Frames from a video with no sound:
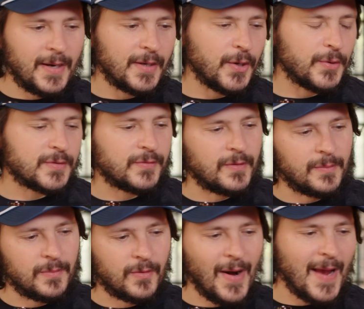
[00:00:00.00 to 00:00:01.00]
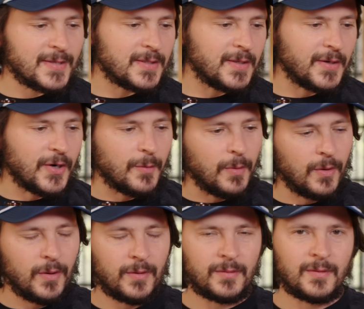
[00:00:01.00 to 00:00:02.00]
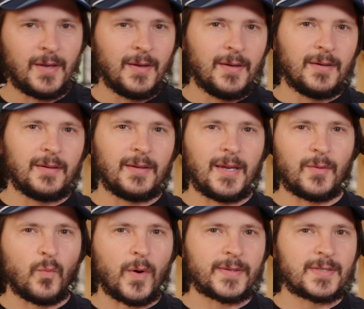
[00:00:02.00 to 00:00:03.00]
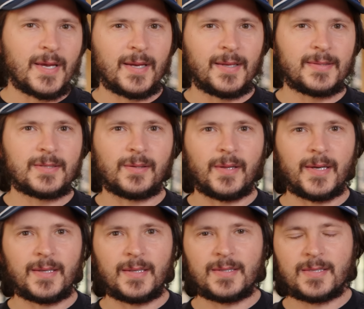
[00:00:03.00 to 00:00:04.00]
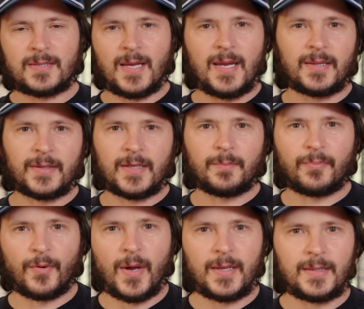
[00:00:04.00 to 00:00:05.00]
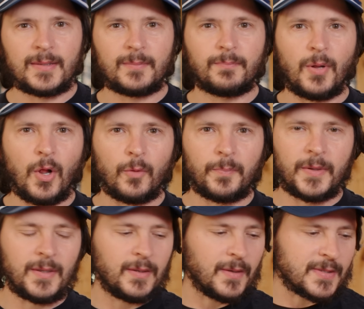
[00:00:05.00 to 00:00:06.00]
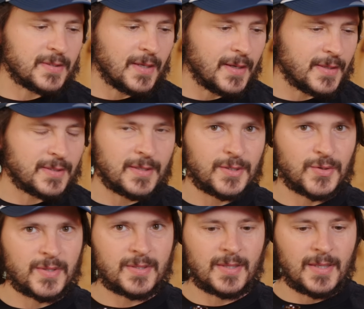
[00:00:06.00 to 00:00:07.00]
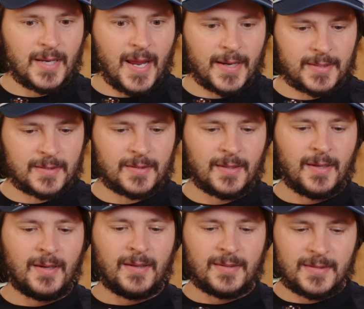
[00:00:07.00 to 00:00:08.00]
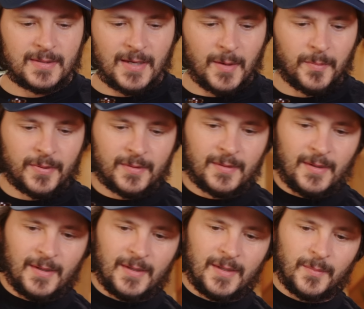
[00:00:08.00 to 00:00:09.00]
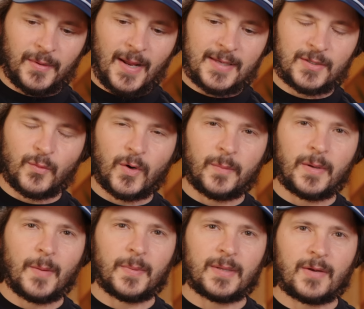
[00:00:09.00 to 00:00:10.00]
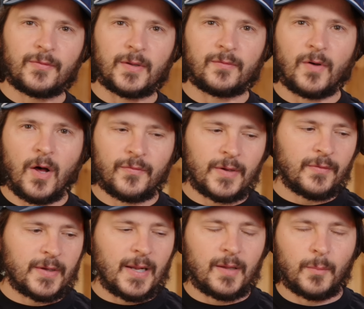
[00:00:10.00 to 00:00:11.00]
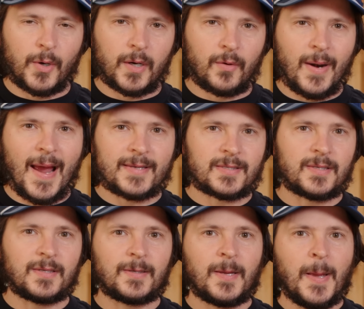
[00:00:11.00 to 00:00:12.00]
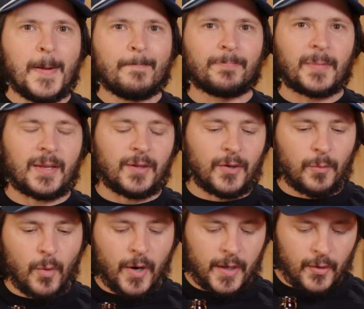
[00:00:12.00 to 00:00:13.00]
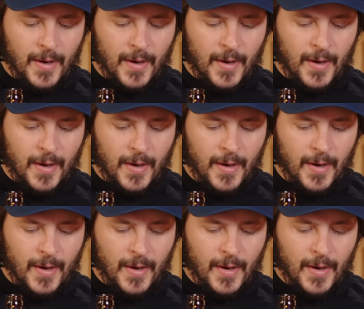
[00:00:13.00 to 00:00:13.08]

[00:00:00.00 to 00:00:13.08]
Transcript: kind of goes from grassy and herbal in 1 second to like insanely bright, pulpy, acidic citrus in the next sip. But as it warmed up, it definitely evolved, definitely got a little more grassy and a little more